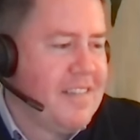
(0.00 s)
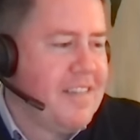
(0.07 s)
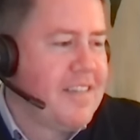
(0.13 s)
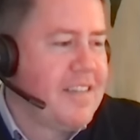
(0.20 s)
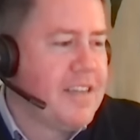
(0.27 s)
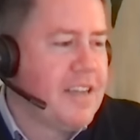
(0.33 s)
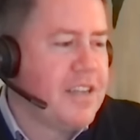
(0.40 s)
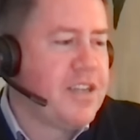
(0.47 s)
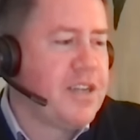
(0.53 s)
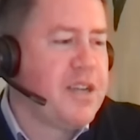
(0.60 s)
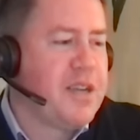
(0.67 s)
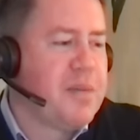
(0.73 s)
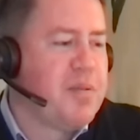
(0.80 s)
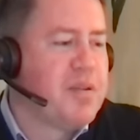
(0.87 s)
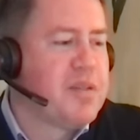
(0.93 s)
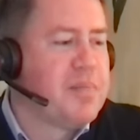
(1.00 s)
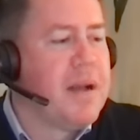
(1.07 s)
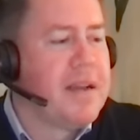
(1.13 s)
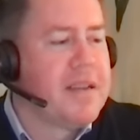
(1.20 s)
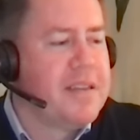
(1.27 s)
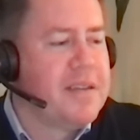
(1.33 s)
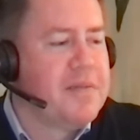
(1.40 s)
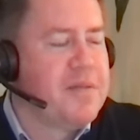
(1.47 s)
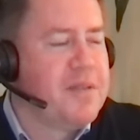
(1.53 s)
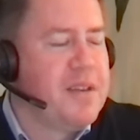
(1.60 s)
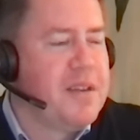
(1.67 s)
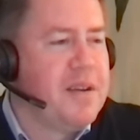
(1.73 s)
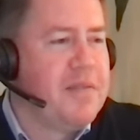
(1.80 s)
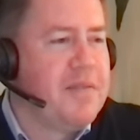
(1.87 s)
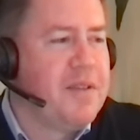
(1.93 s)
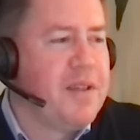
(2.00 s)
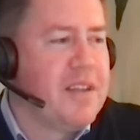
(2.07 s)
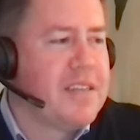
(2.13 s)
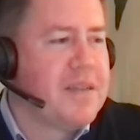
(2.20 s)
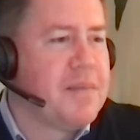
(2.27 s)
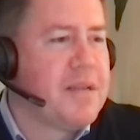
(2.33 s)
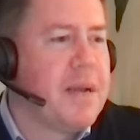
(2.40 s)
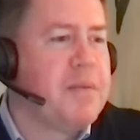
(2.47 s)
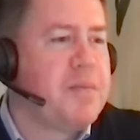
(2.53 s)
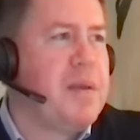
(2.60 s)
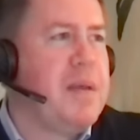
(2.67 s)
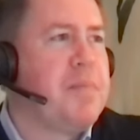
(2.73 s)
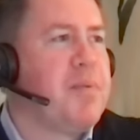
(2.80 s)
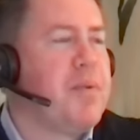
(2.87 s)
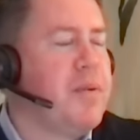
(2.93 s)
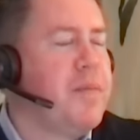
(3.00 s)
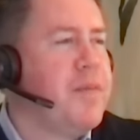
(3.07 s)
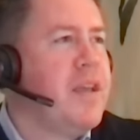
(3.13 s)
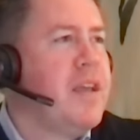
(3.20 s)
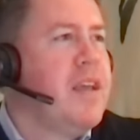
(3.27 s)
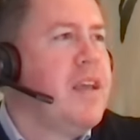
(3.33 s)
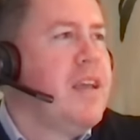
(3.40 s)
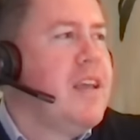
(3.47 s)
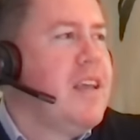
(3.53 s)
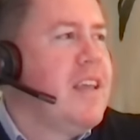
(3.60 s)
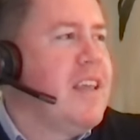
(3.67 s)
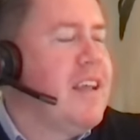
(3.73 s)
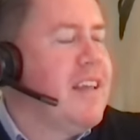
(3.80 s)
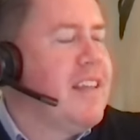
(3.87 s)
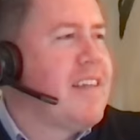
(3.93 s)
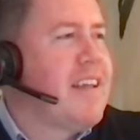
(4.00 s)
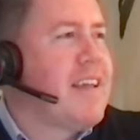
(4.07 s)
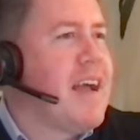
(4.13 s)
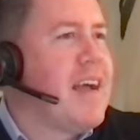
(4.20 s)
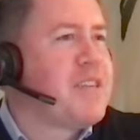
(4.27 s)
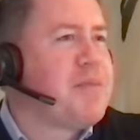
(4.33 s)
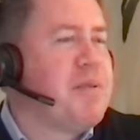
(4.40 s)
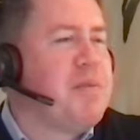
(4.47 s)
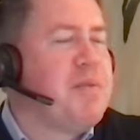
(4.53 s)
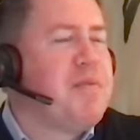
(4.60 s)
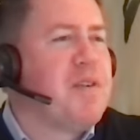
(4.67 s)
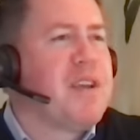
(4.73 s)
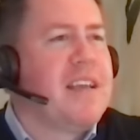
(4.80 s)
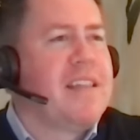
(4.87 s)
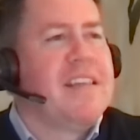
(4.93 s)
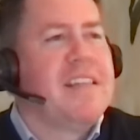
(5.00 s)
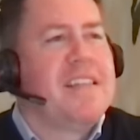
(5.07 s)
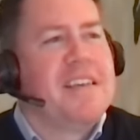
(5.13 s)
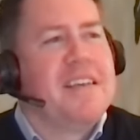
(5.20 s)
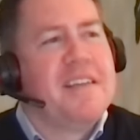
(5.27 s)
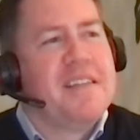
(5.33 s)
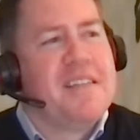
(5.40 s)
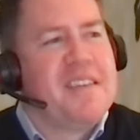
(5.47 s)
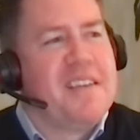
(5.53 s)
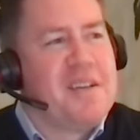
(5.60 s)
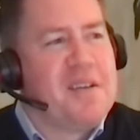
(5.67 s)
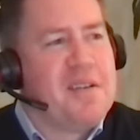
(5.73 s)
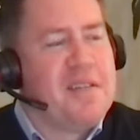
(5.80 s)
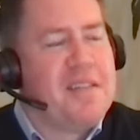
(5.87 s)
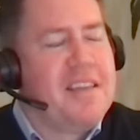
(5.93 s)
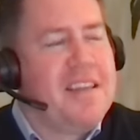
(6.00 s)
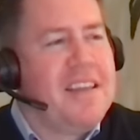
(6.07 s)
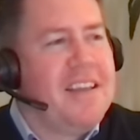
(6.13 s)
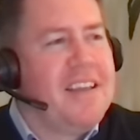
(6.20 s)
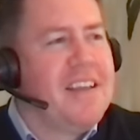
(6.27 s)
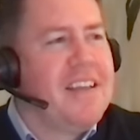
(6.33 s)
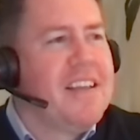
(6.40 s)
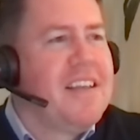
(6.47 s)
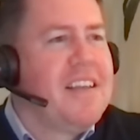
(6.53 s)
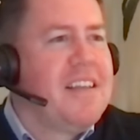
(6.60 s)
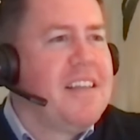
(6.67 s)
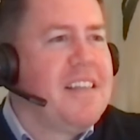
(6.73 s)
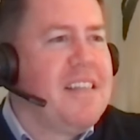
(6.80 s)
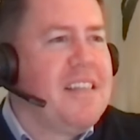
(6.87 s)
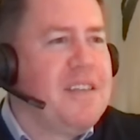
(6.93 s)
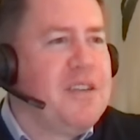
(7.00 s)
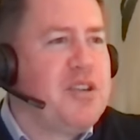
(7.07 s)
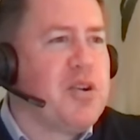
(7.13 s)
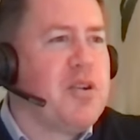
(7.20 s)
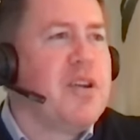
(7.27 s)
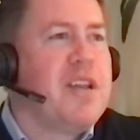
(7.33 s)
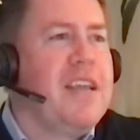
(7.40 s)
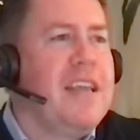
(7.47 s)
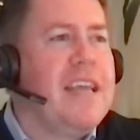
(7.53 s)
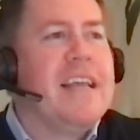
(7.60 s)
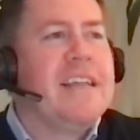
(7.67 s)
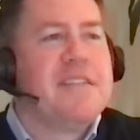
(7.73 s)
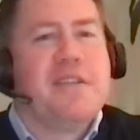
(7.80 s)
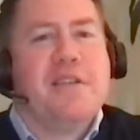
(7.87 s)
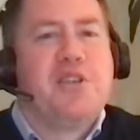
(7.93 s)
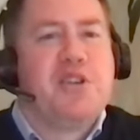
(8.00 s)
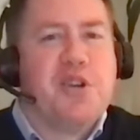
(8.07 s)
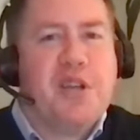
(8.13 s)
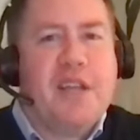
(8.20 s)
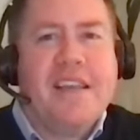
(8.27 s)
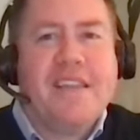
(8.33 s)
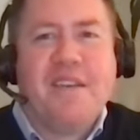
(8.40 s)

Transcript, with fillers: Such a good perspective. You know, I feel like sometimes people, yeah, it's like, gosh, we, we forget that the, the, the, the journey is the journey.